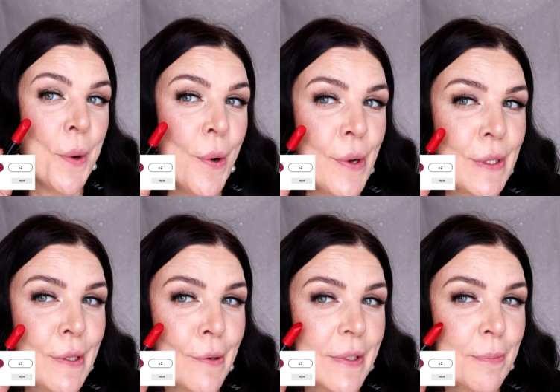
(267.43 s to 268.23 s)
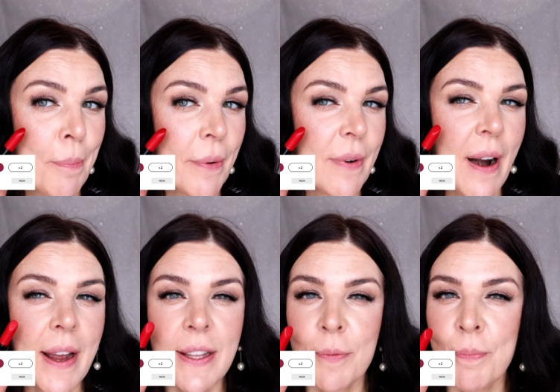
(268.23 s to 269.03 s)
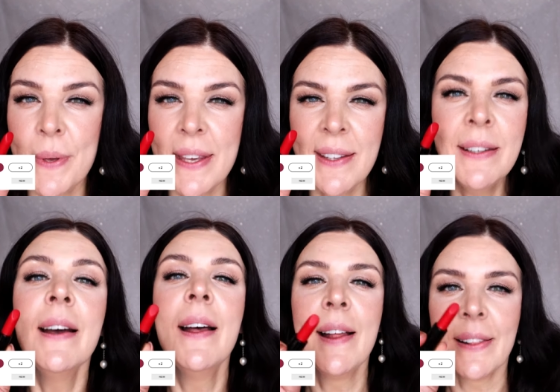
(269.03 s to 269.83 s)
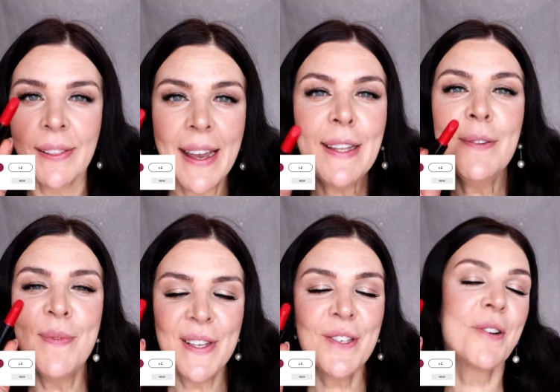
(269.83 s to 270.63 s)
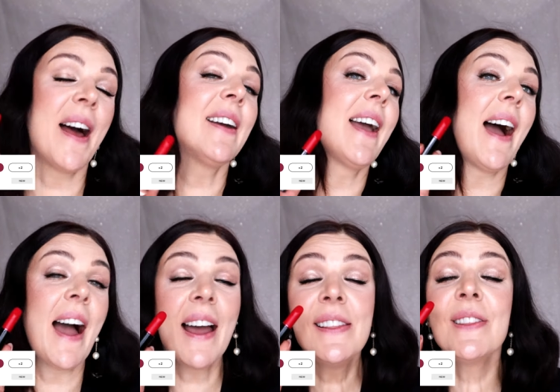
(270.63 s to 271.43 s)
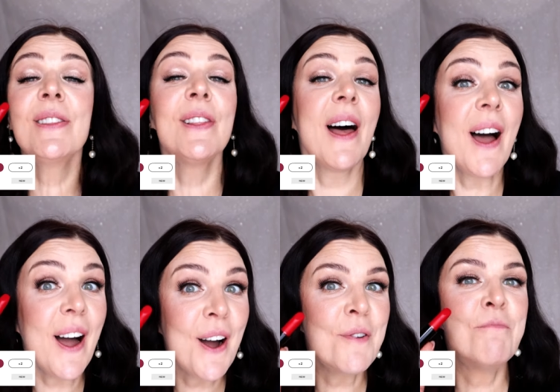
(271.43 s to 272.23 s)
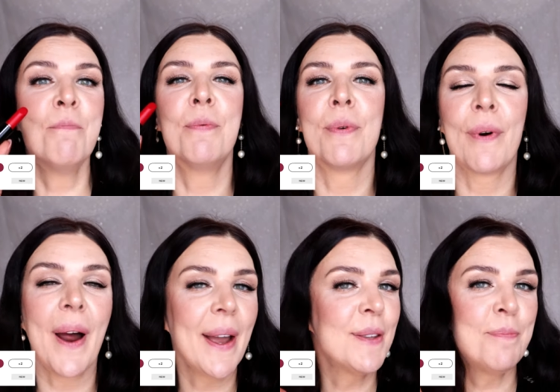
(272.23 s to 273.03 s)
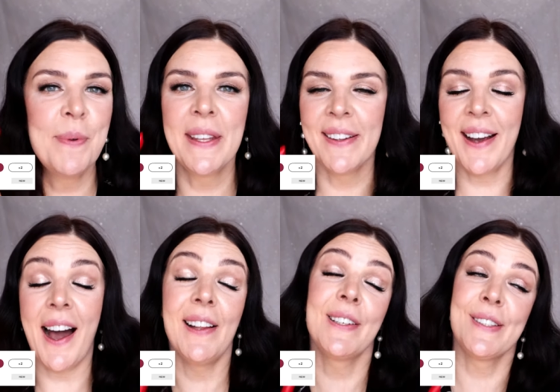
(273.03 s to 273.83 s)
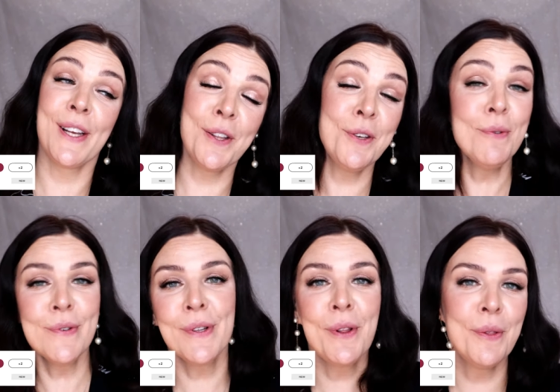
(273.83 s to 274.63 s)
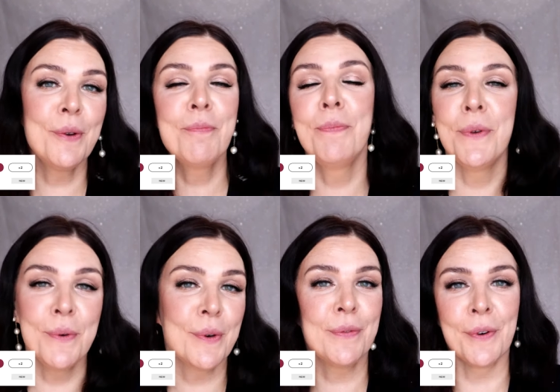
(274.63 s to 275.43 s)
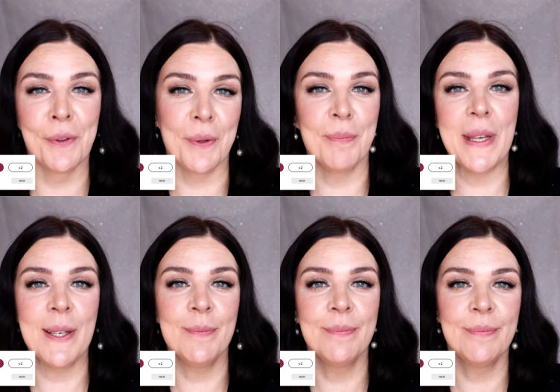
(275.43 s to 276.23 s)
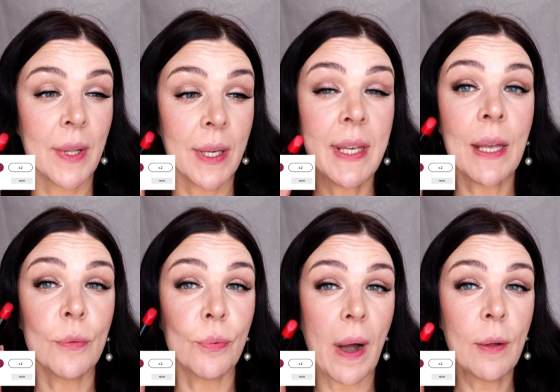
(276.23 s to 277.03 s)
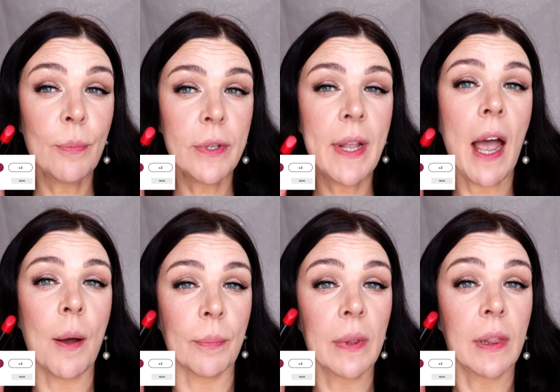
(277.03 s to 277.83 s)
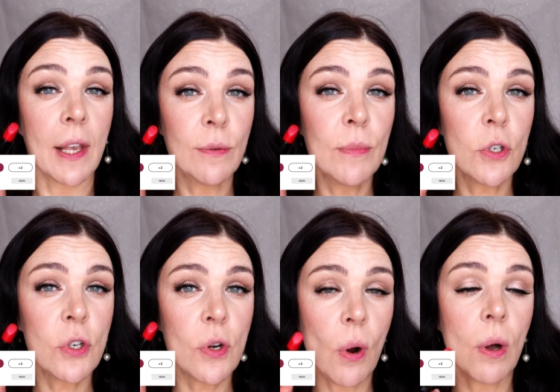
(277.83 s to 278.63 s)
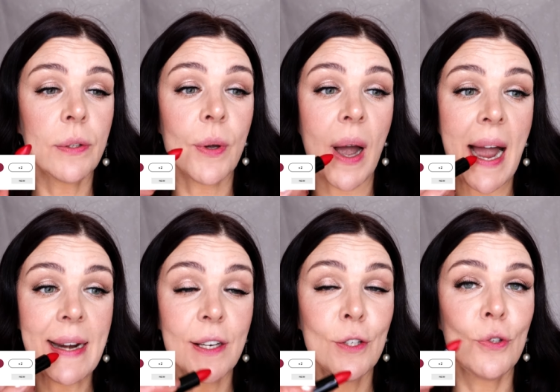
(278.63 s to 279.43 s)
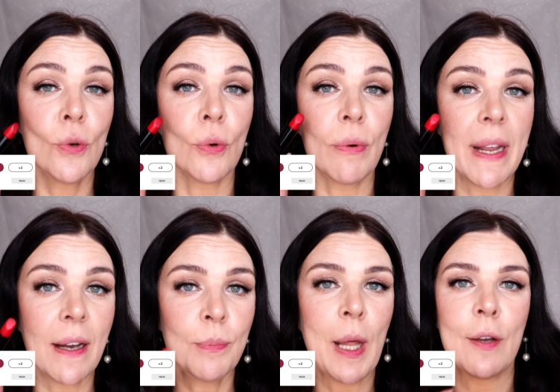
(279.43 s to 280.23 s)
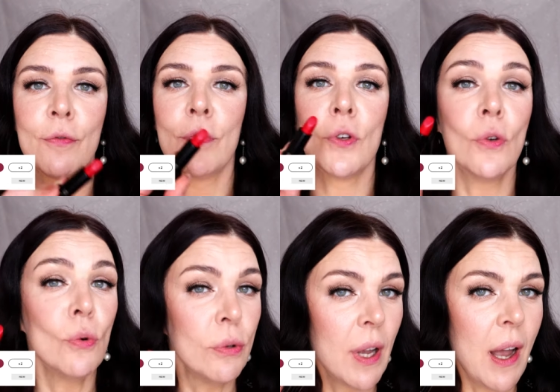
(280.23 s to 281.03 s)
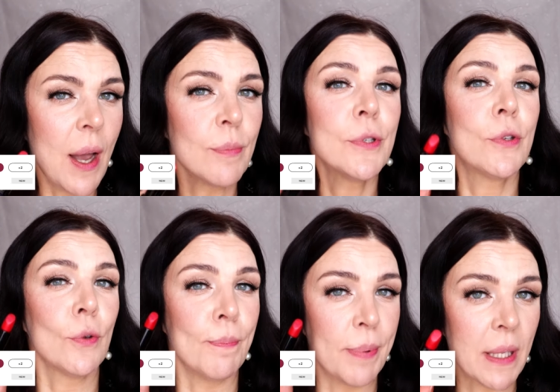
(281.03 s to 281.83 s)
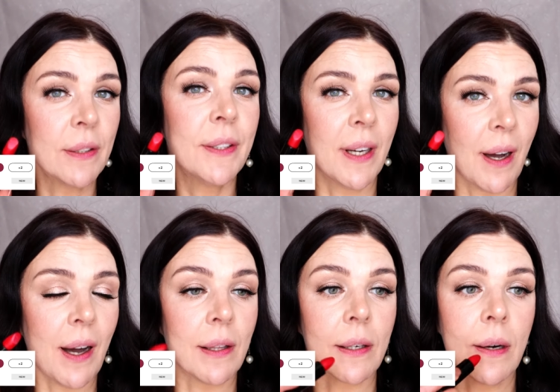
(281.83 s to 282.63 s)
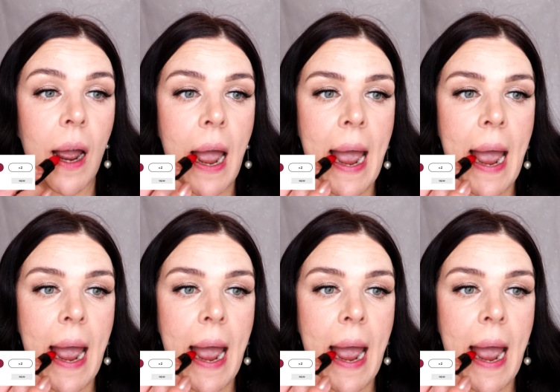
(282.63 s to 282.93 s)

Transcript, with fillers: Oh, it looks bright pink. Let me try. I love bright pink colors. They usually look beautiful on me. Again, one more time. Let me show you. I need to reapply few times to build color.